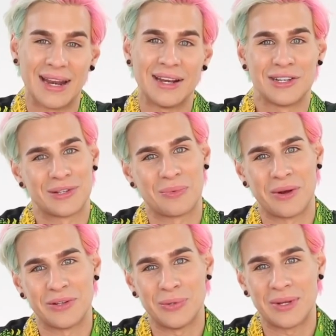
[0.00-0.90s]
and I just
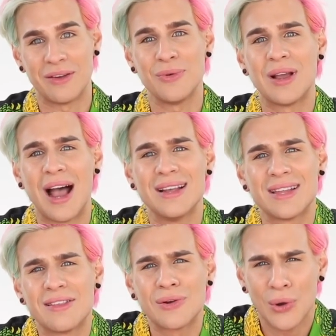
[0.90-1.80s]
want to give you guys
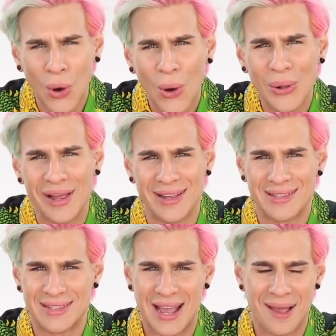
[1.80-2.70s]
the
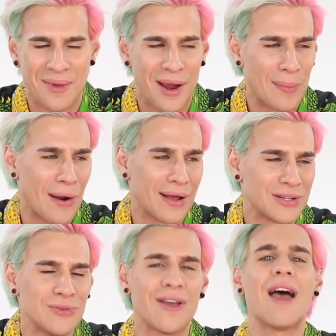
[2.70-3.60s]
coolest damn hair
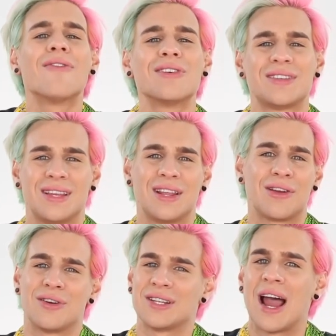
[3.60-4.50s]
products you've ever seen in
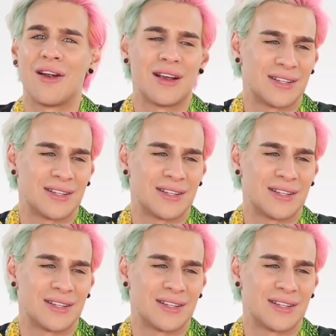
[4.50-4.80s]
your entire